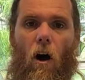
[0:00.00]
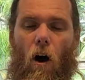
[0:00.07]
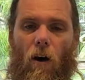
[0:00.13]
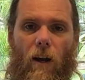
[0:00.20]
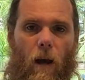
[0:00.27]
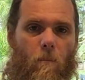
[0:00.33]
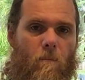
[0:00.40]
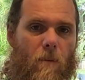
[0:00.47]
On
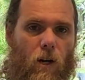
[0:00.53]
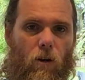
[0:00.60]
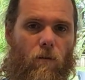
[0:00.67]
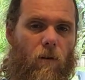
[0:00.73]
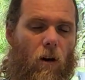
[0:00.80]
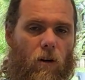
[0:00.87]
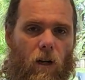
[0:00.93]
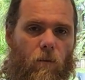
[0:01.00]
that middle
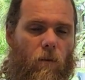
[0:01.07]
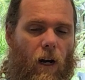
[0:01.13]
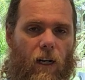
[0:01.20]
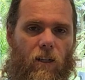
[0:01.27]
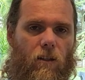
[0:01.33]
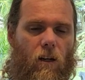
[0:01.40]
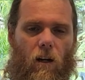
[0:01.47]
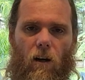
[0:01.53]
volume
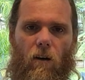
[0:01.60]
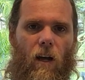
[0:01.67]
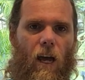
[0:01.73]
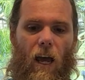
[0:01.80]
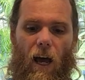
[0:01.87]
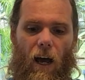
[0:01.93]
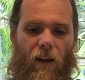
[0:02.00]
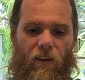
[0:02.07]
range though,
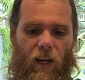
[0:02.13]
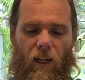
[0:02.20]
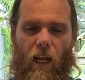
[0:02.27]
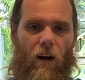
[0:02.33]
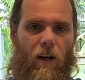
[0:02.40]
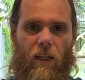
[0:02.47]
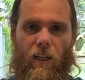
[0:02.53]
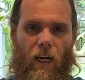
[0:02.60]
the
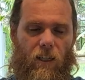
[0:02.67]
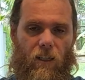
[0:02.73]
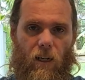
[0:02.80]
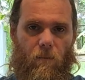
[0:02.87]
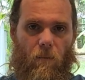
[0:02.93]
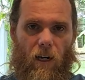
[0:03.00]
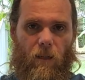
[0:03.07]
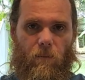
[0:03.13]
clarity is actually
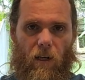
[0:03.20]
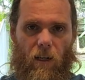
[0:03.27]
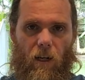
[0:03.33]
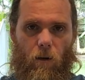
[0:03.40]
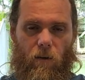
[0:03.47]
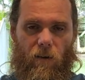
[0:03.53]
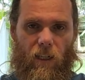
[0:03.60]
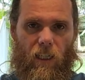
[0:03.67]
much better than
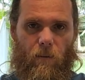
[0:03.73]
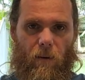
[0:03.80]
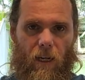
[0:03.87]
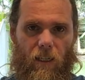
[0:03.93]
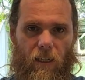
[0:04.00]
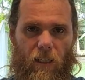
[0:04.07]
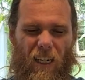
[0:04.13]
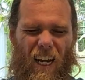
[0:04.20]
I would have
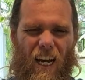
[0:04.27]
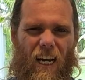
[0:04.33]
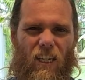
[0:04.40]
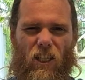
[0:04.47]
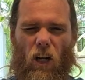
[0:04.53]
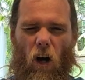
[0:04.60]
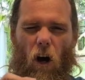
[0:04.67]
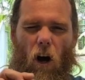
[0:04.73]
expected.
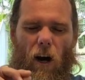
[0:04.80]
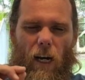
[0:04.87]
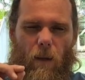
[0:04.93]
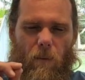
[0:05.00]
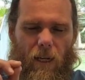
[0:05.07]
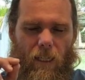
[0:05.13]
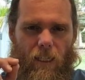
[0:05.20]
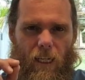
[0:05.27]
Tiny
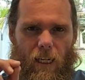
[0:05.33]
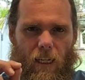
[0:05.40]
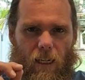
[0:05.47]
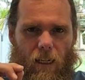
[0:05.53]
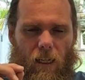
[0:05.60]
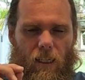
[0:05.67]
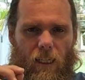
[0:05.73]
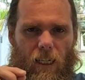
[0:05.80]
bit
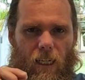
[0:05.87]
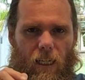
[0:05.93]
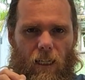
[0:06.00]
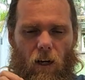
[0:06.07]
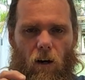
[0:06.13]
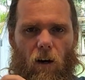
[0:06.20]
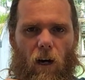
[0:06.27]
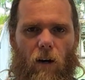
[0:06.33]
tinny at the
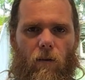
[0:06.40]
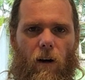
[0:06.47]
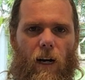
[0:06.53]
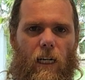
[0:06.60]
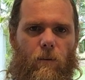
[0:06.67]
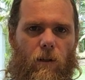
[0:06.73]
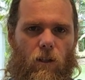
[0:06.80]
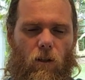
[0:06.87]
high
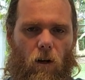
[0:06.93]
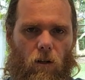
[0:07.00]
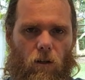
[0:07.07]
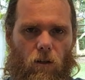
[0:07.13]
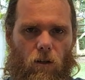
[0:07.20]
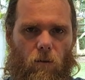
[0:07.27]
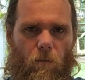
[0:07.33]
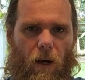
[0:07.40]
range, but not
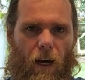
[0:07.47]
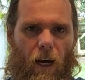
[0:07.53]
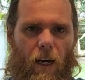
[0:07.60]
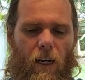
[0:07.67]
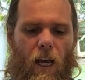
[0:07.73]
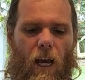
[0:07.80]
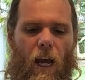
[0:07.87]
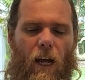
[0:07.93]
too
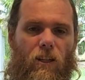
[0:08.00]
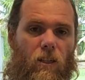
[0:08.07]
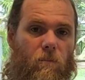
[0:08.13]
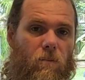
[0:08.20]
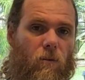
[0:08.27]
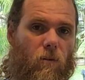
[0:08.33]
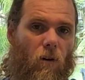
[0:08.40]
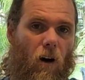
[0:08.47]
bad.
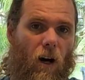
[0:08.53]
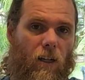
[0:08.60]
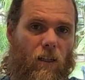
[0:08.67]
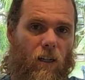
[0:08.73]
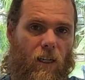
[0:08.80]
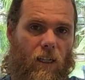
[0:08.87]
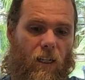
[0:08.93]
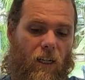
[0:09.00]

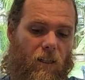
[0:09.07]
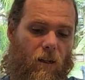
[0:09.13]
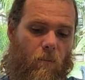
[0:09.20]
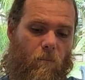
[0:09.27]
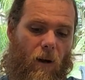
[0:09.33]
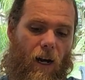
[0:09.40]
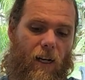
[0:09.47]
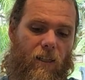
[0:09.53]
Surprisingly
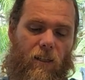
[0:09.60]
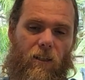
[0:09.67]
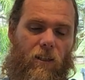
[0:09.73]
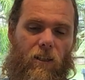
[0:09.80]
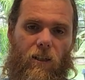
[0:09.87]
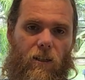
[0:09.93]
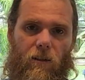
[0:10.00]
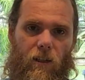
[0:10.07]
decent bass,
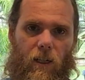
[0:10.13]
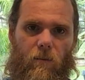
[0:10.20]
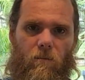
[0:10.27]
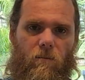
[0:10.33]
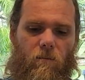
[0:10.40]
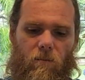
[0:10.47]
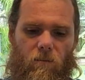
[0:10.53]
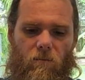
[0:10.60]

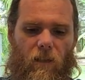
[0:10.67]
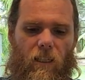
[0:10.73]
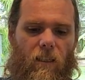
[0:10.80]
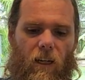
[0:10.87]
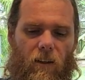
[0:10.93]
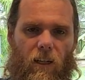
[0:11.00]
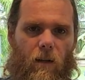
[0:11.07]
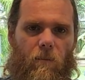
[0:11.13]
considering there's
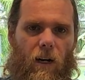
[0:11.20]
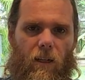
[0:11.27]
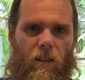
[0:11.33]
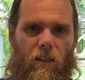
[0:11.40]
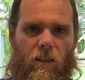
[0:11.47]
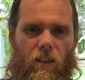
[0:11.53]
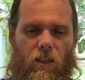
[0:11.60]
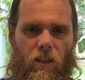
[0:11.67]
nothing about
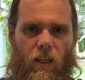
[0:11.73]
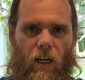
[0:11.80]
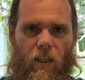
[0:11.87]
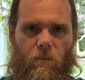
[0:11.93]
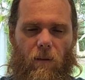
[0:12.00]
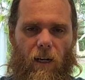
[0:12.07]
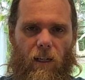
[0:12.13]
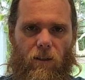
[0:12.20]
this that shouts
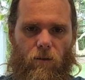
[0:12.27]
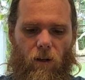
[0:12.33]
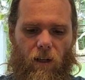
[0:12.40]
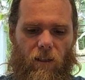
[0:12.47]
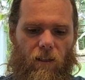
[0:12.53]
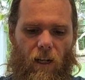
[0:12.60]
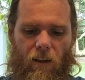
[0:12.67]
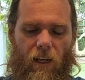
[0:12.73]
bass or
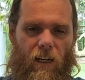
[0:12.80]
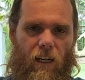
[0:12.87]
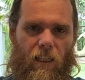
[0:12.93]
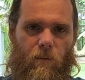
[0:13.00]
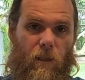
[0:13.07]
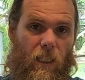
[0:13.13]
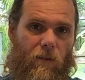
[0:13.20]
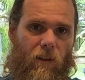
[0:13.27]
has nothing here
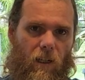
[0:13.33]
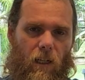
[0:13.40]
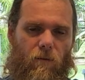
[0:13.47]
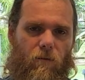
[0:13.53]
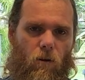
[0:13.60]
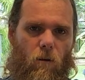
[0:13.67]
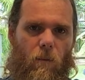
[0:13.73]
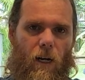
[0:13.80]
specifically
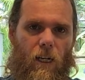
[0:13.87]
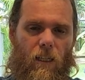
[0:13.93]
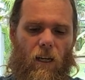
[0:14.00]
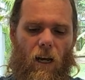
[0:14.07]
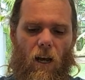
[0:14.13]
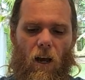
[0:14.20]
for bass.